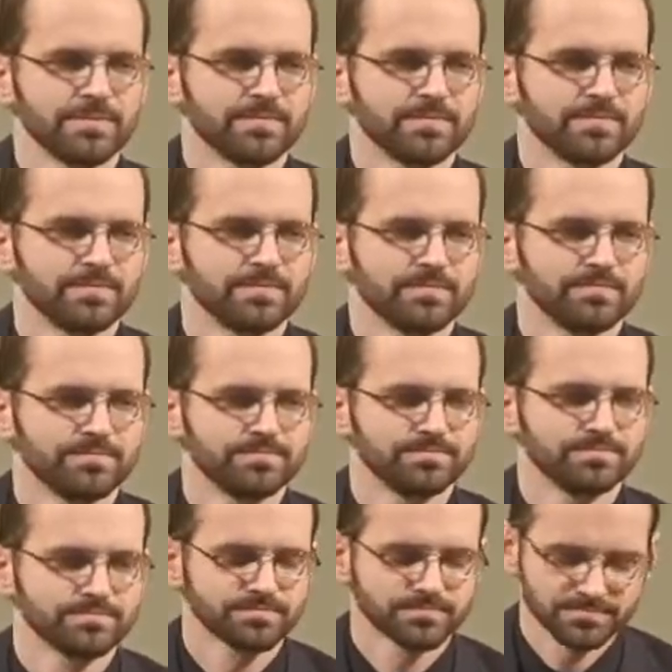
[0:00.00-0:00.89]

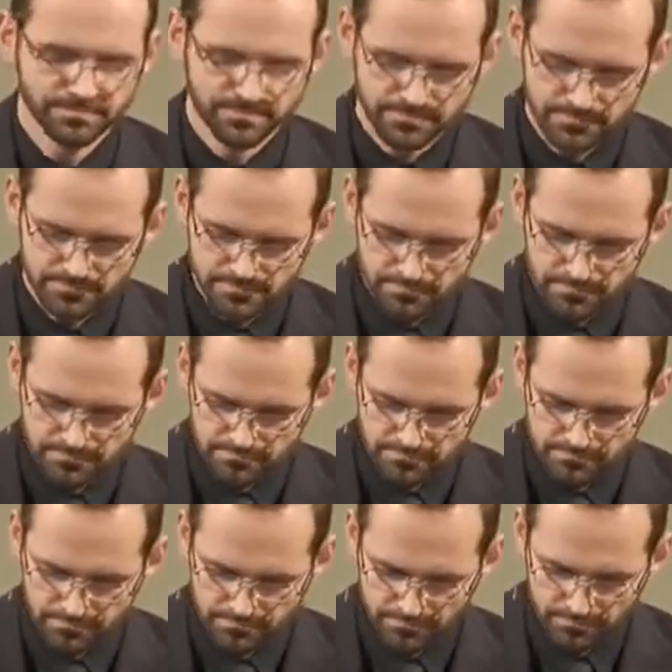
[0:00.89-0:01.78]

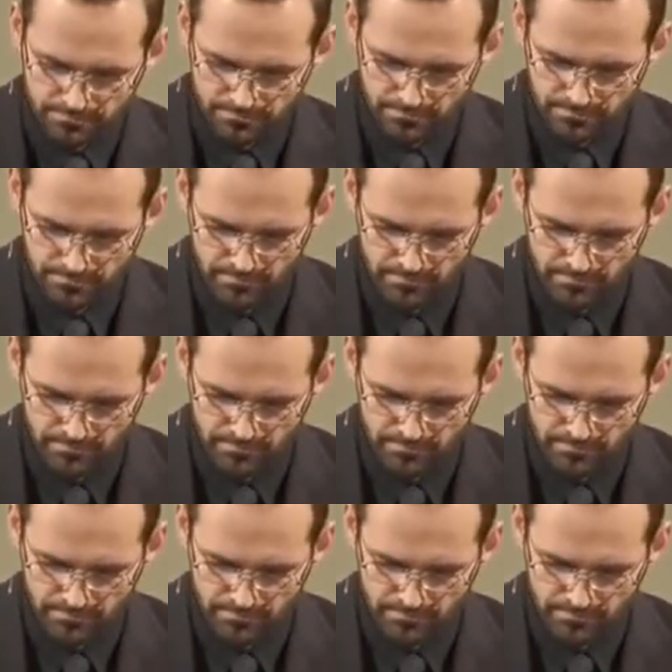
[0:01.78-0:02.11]
Nobody speaks.